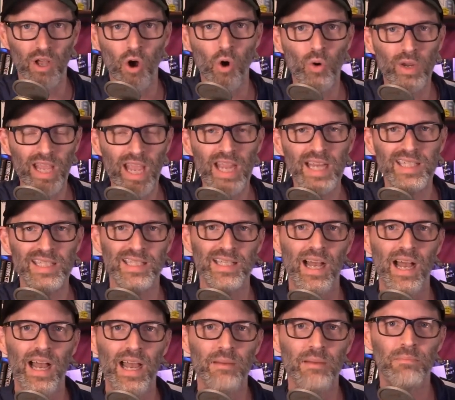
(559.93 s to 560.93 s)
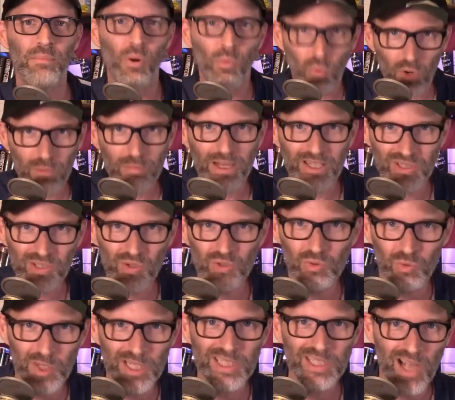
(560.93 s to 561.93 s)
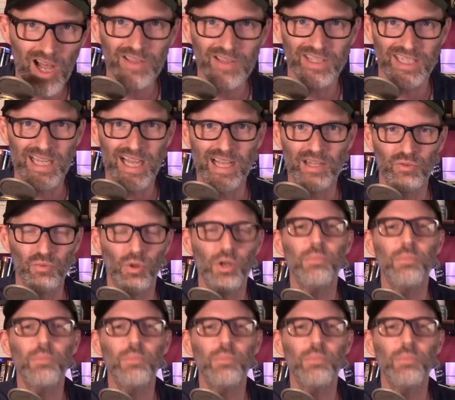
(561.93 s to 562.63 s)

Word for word: okay side, but what about those ones on the edge?